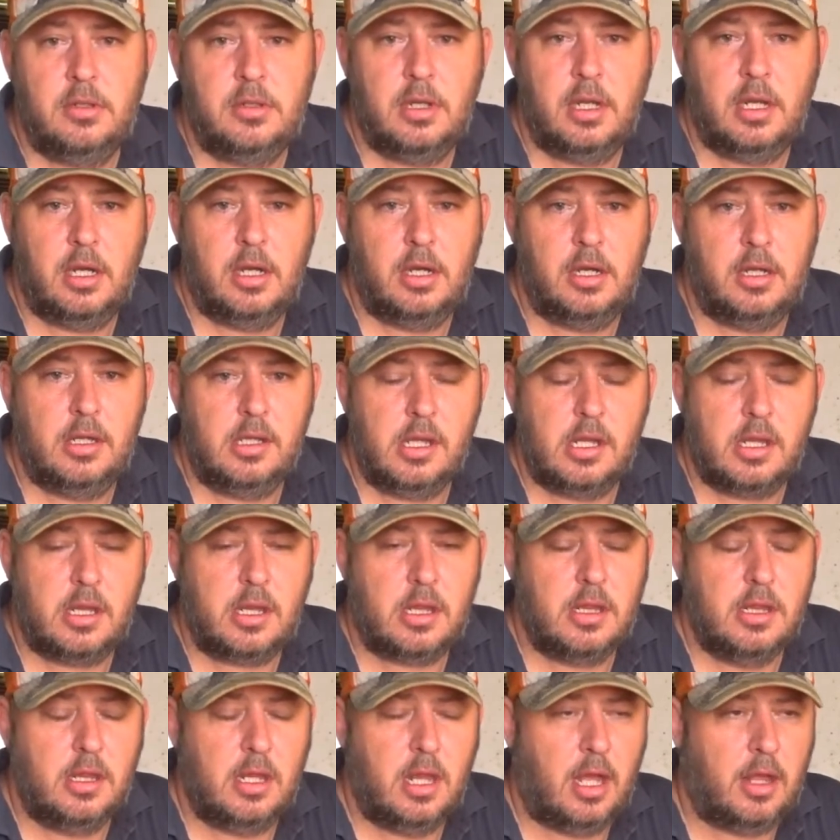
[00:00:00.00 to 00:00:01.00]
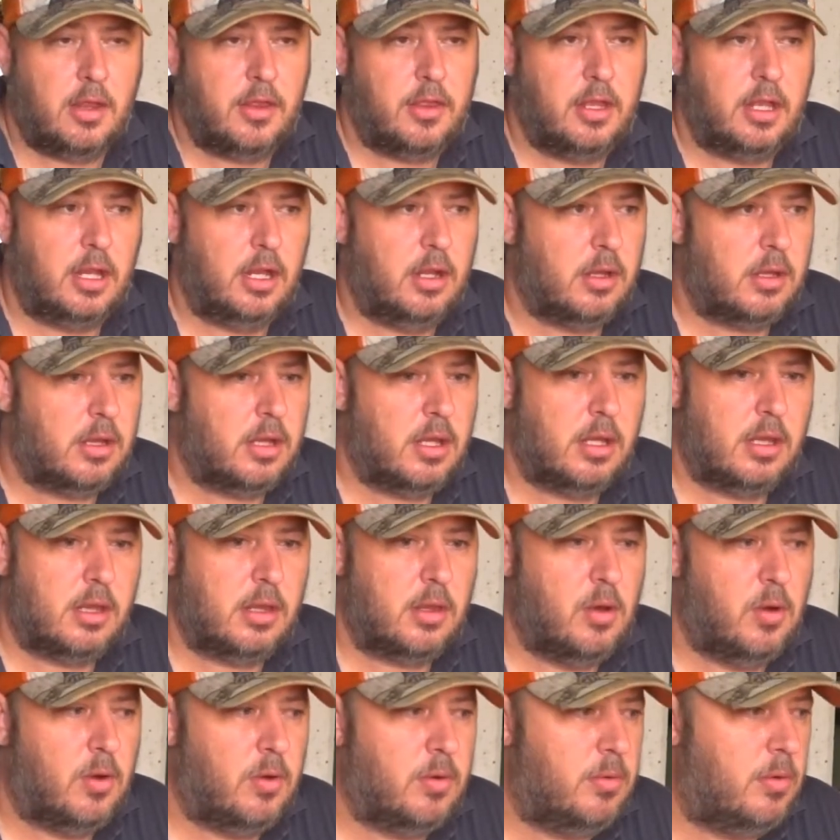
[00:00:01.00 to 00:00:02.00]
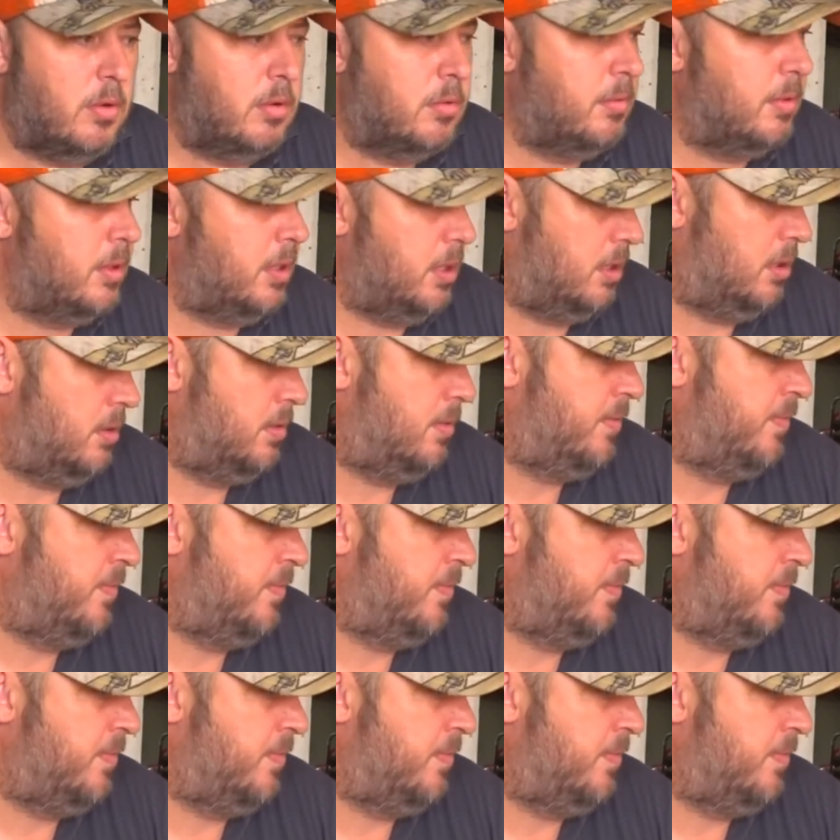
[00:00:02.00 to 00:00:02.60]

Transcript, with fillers: Uh, there's nothing else that's gone wrong with it.